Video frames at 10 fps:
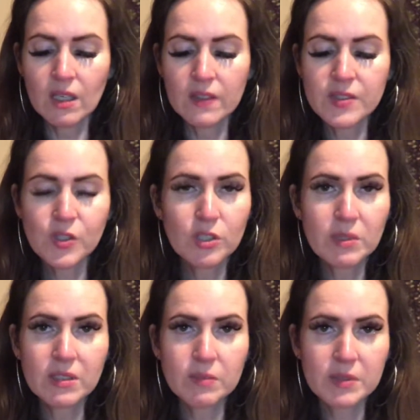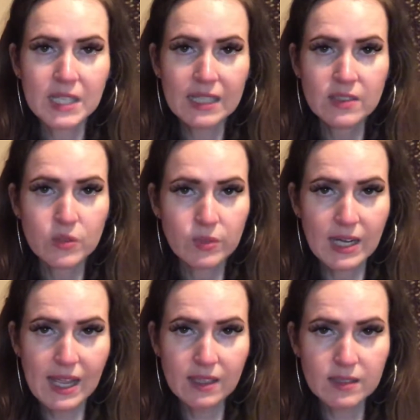This could have been pertaining to an
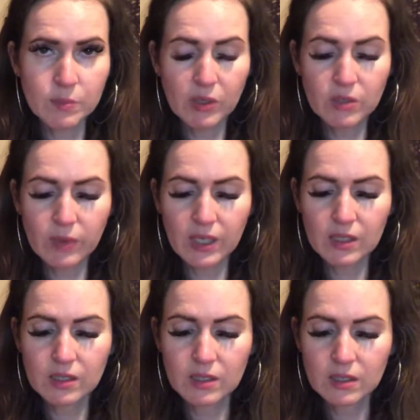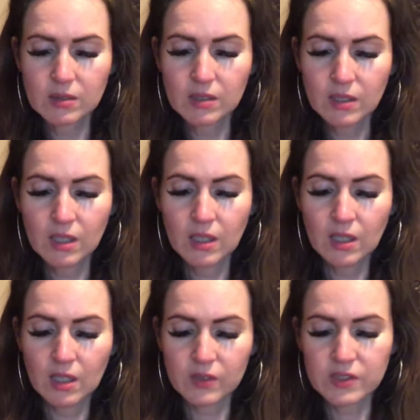ex, by the way.
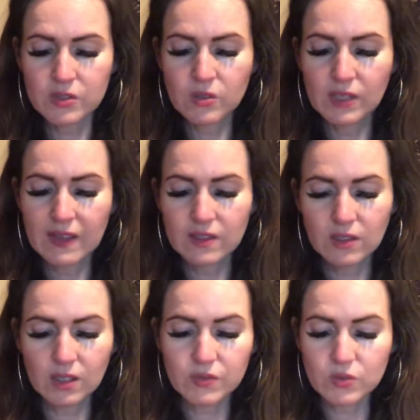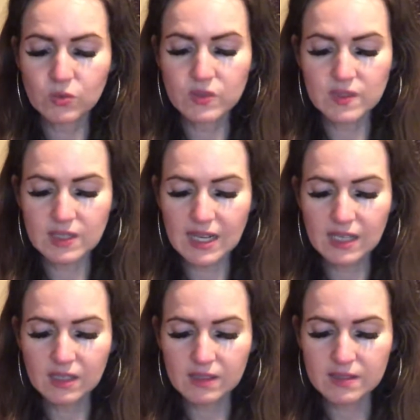So I do get the Knight of Swords as an
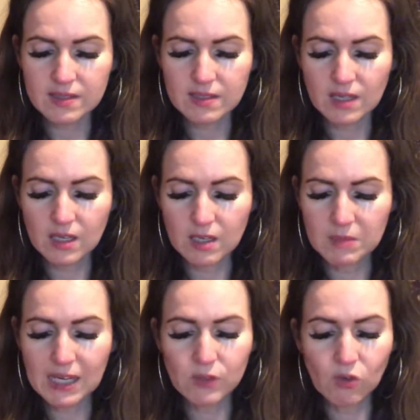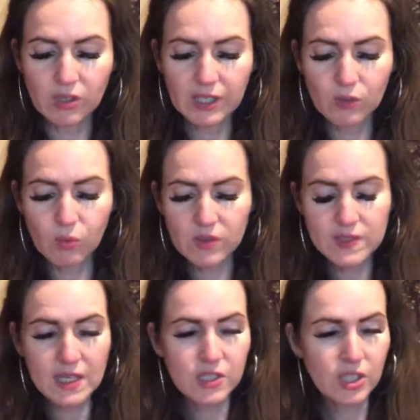ex. Now you've got King of
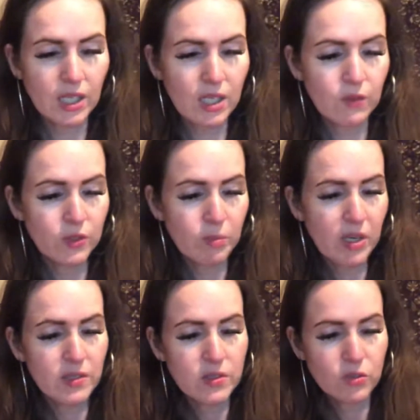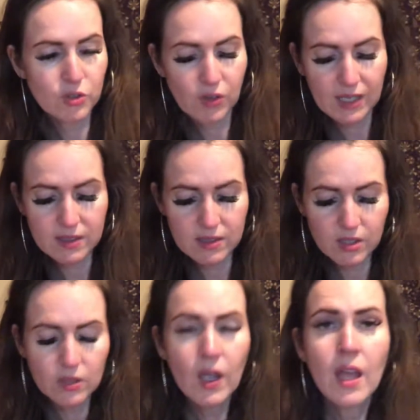Wands energy here for the person you're attracted
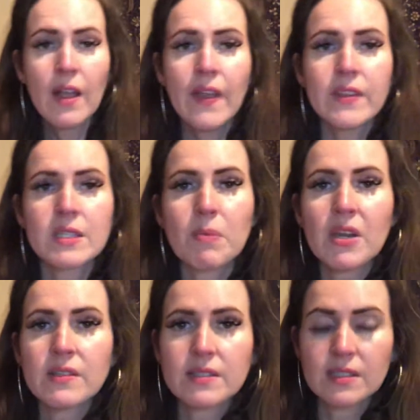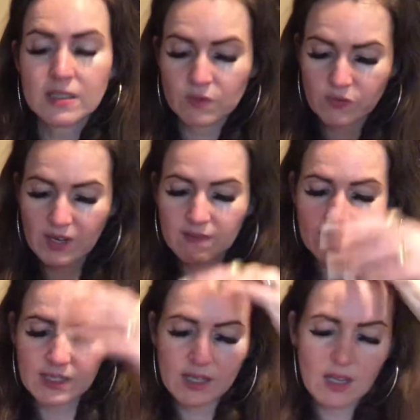to. This person is
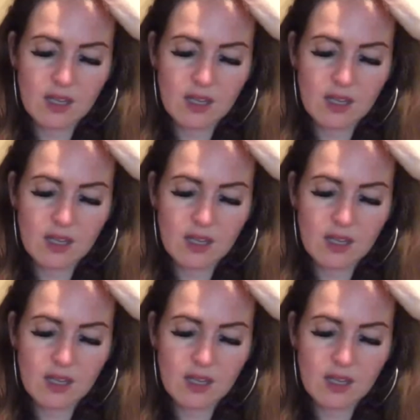very,